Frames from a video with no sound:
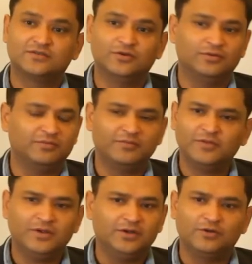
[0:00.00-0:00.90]
So,
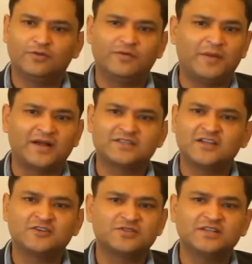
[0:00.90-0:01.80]
for
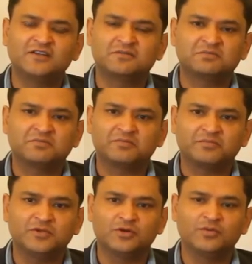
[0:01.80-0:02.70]
Pakistan to say that,
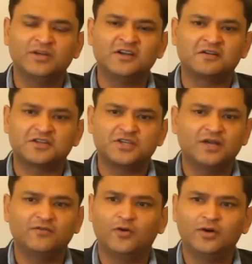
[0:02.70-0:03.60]
we'll get
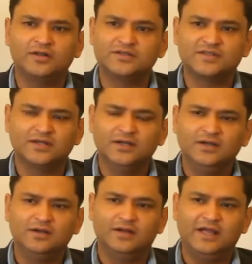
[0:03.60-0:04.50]
Russia involved in this thing,
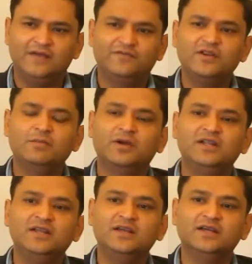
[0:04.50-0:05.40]

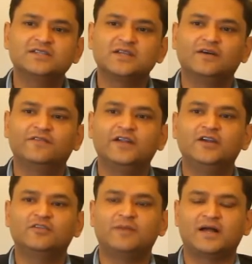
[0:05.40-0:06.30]
everybody is
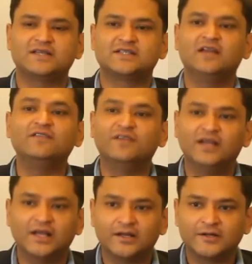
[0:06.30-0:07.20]
afraid of Pakistan
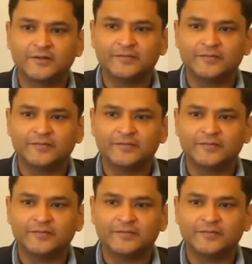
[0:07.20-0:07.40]
failing.